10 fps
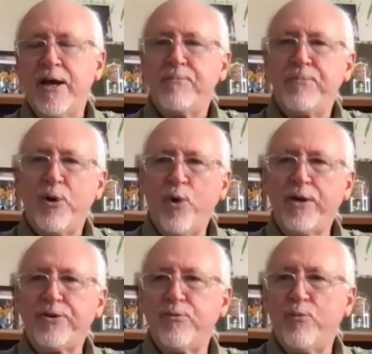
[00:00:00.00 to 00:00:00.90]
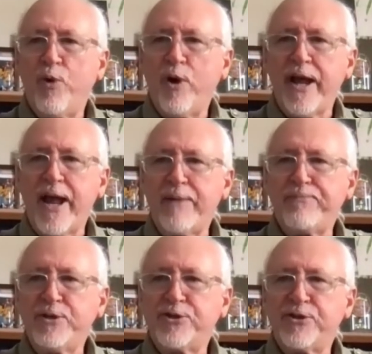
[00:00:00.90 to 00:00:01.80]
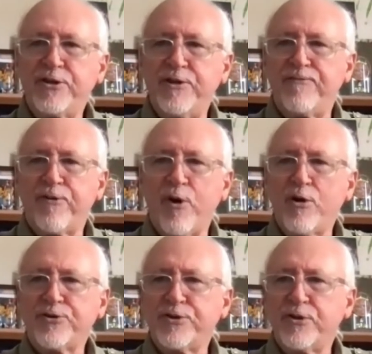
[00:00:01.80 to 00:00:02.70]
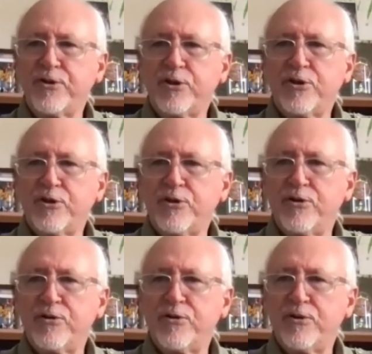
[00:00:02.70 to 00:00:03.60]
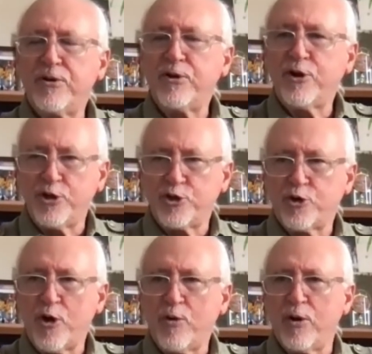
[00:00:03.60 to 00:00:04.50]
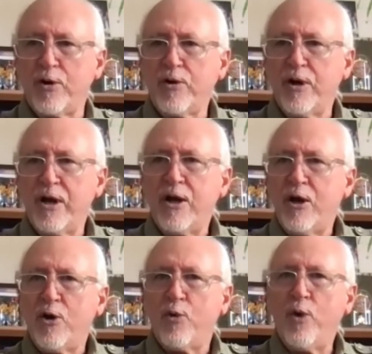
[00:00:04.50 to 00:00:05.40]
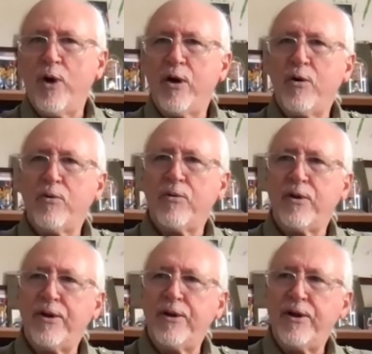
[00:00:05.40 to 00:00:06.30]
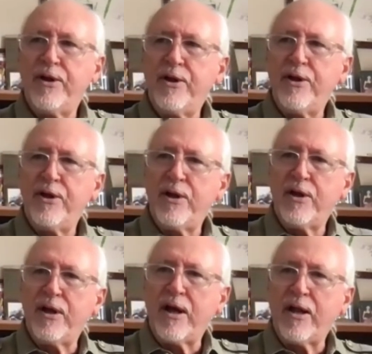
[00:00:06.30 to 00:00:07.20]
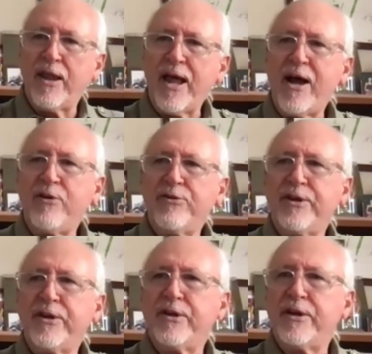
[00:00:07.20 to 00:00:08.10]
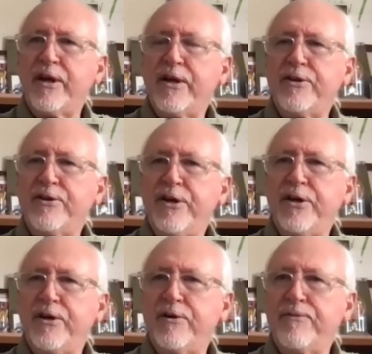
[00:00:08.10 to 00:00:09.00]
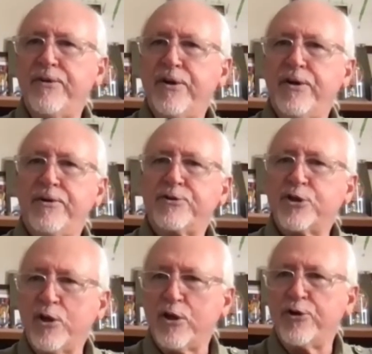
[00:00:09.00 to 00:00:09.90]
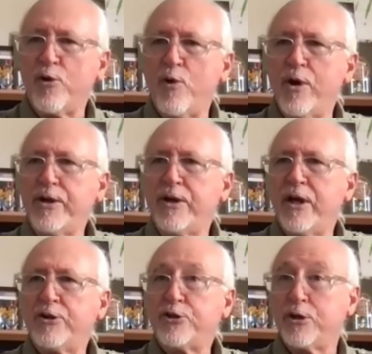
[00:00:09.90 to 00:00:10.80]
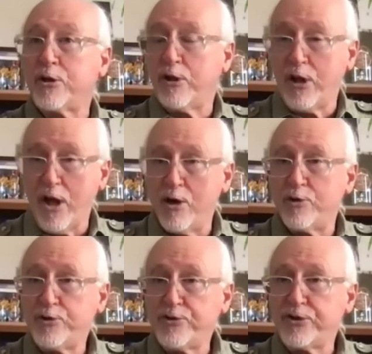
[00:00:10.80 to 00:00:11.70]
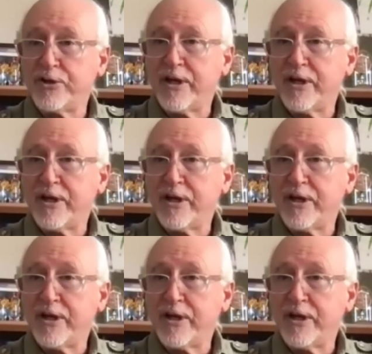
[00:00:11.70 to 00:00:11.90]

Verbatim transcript: But what, what happens, the defrost controller will allow the, the, the solenoid to close.